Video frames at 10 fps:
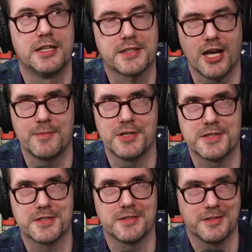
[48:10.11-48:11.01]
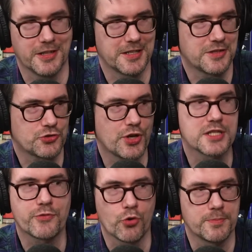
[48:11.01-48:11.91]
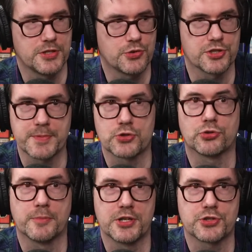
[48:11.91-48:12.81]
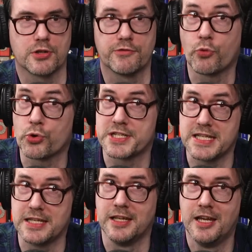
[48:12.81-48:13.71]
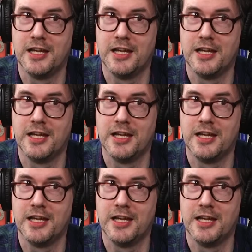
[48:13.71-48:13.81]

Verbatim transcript: time is like transformed into a spatial dimension of four D.